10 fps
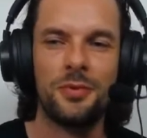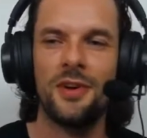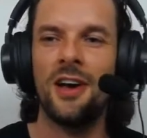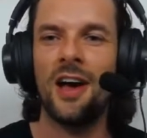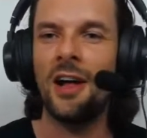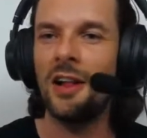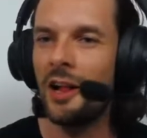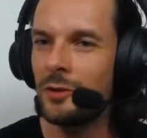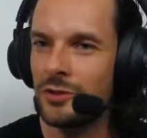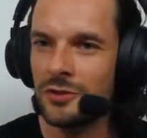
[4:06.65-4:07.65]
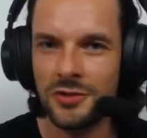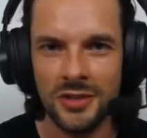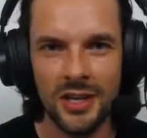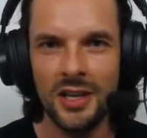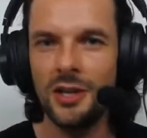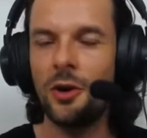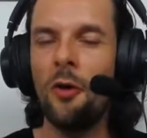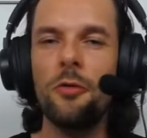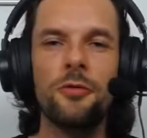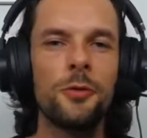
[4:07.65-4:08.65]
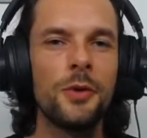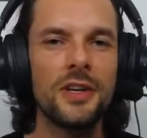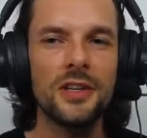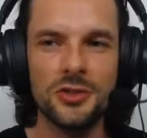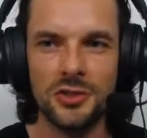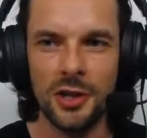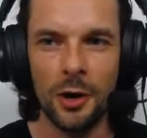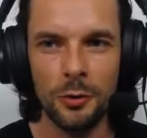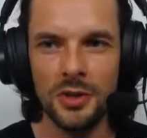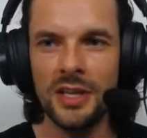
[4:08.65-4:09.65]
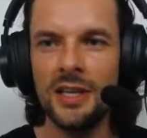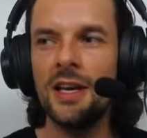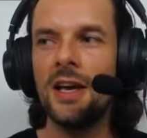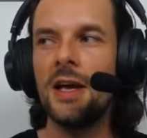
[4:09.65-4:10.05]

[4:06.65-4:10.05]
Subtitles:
I'll just go through it slowly